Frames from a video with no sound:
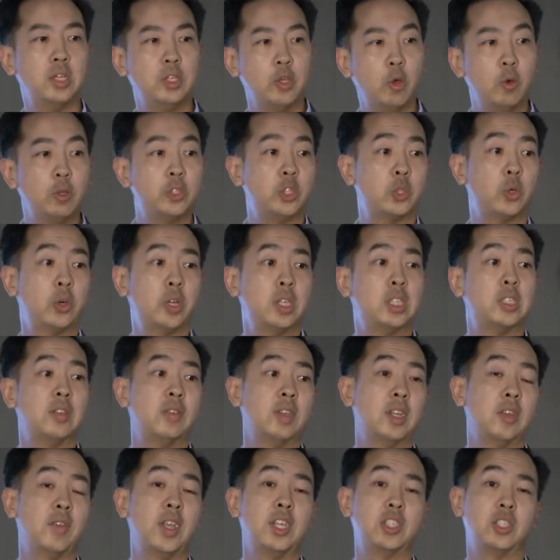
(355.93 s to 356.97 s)
No shortage of
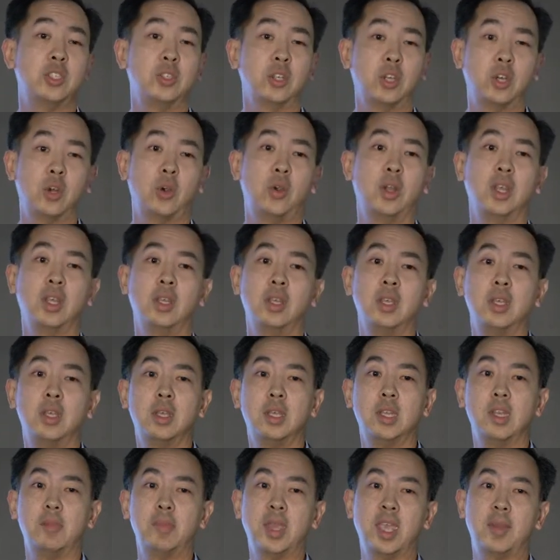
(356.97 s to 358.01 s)
innovation occurring
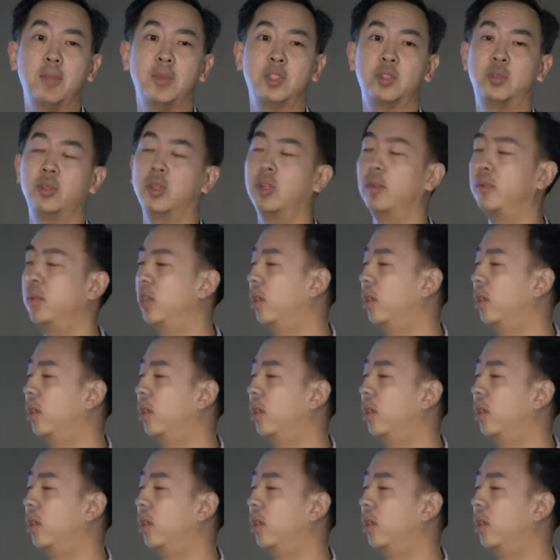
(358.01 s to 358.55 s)
in the payments world,